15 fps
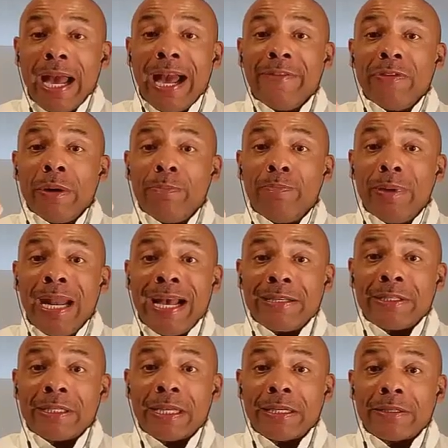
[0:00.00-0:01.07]
and the
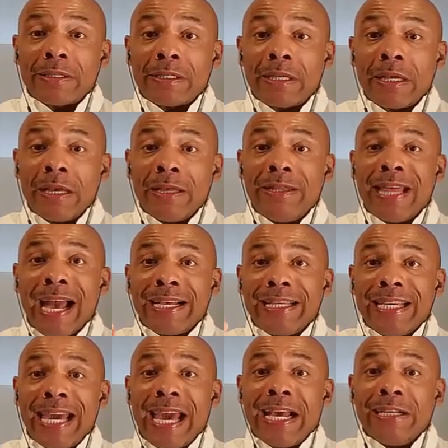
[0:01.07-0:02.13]
blessings that
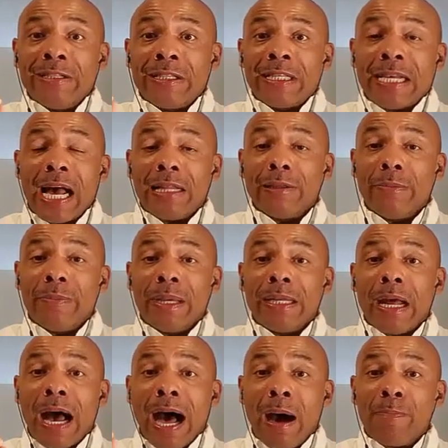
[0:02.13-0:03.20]
King
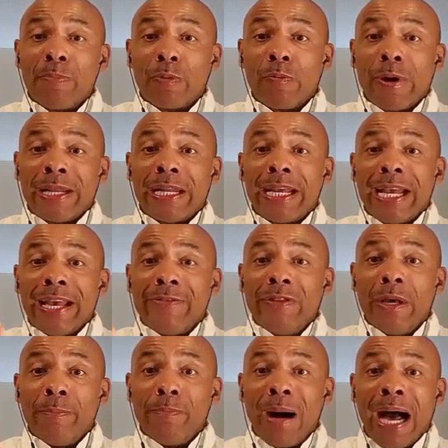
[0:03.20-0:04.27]
Solomon operated in
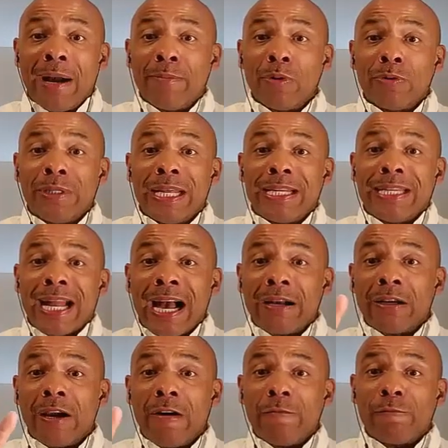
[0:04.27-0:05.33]
the Bible did
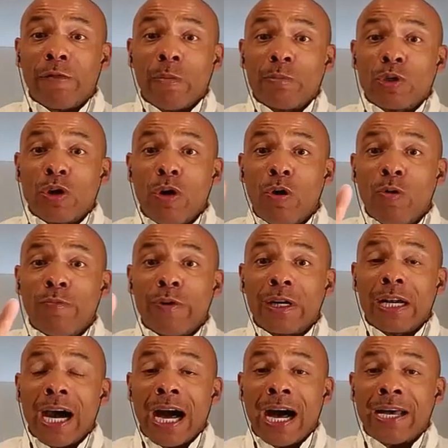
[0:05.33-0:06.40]
not come from Jehovah
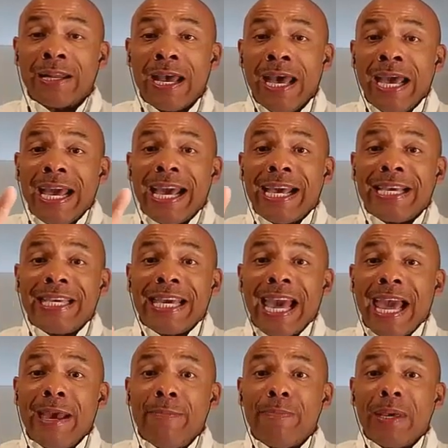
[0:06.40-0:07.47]
God. It
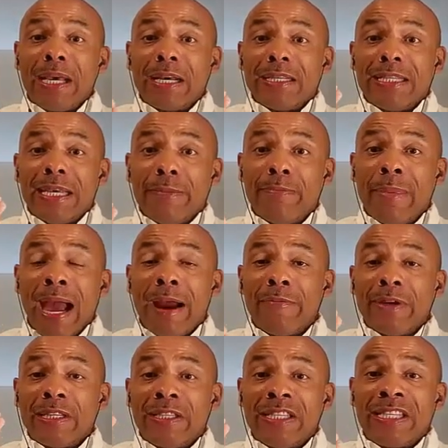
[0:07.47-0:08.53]
came because he
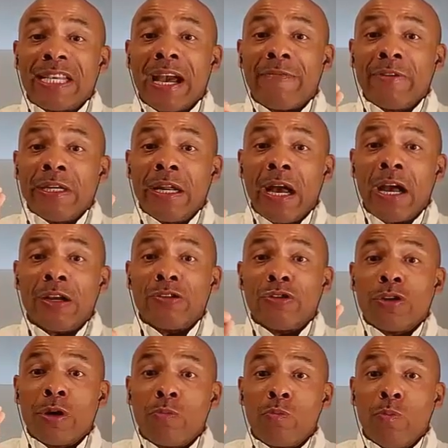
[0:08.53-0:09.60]
married
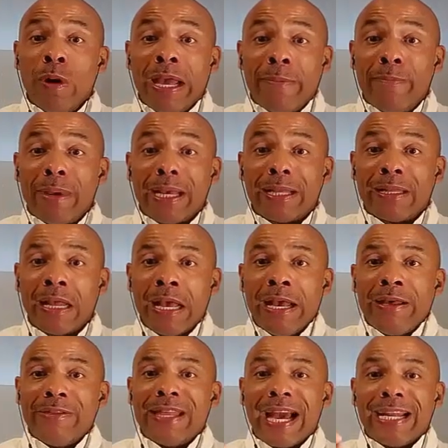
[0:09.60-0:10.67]
700 women
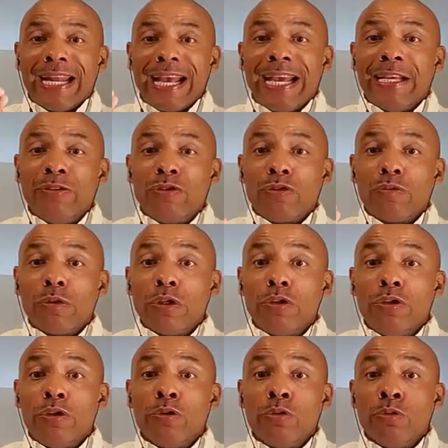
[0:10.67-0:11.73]
that
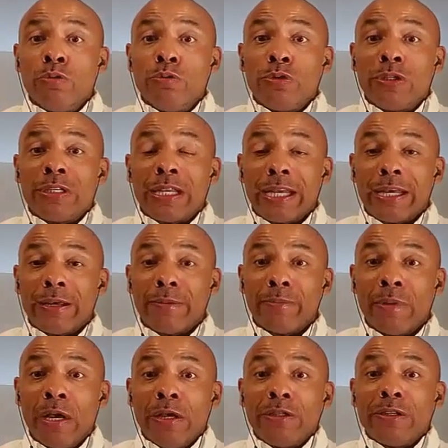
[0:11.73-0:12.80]
introduced
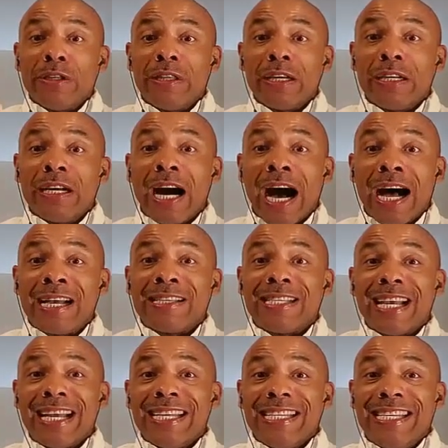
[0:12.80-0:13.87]
him to the gods
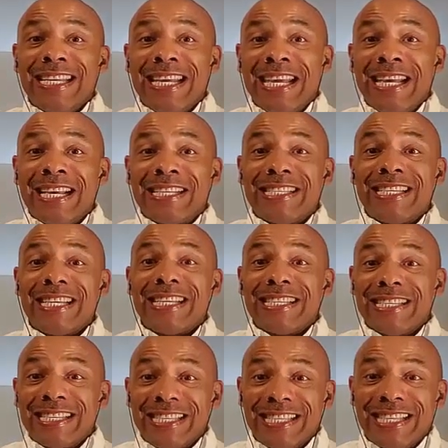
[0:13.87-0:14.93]
and
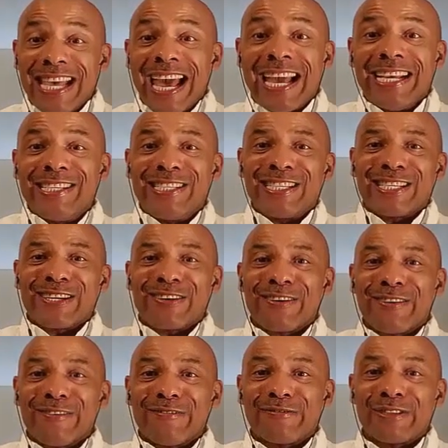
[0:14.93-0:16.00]
deities they
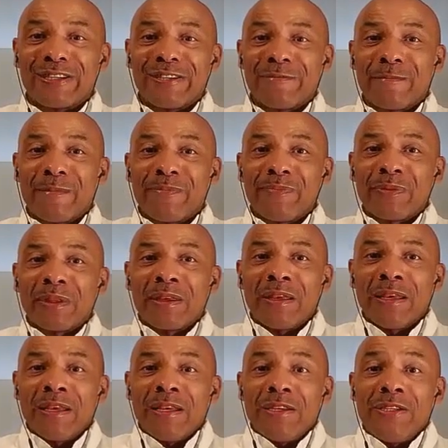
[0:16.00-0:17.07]
served.
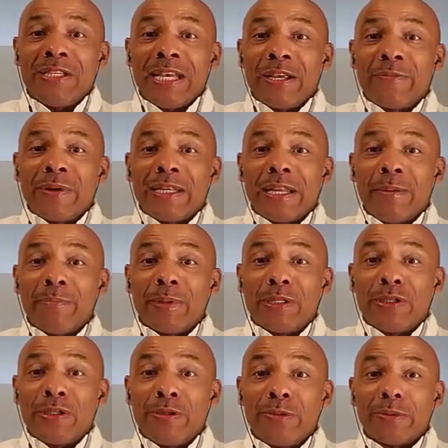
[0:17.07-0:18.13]
Secret number
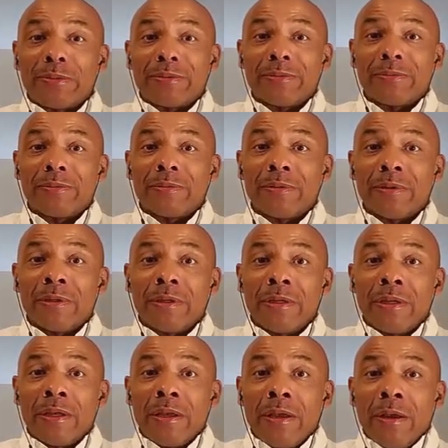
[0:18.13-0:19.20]
2.
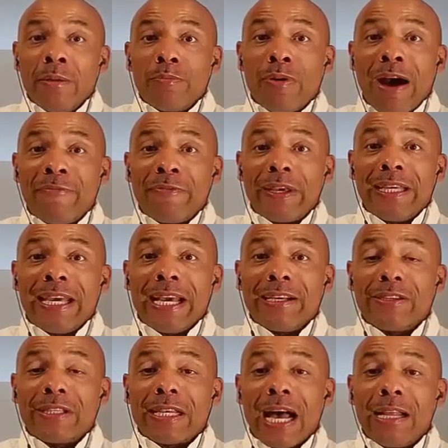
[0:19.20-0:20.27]
Prophet King
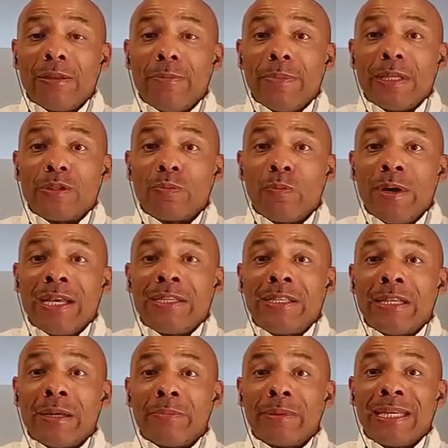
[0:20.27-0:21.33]
Solomon's
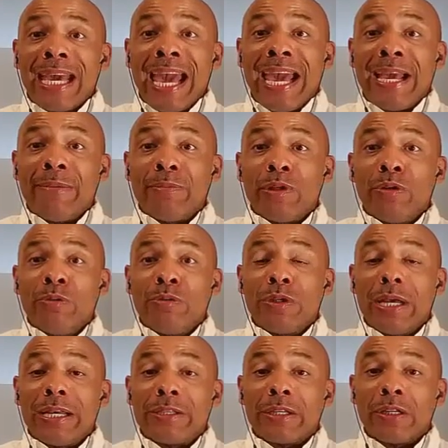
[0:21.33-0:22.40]
wisdom came due
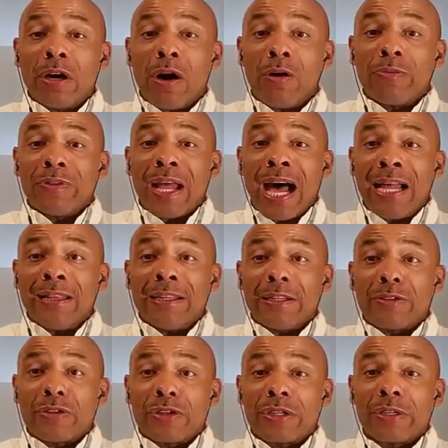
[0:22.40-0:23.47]
to his occult
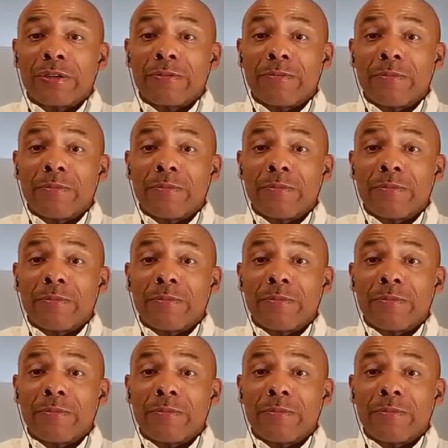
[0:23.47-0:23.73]
knowledge.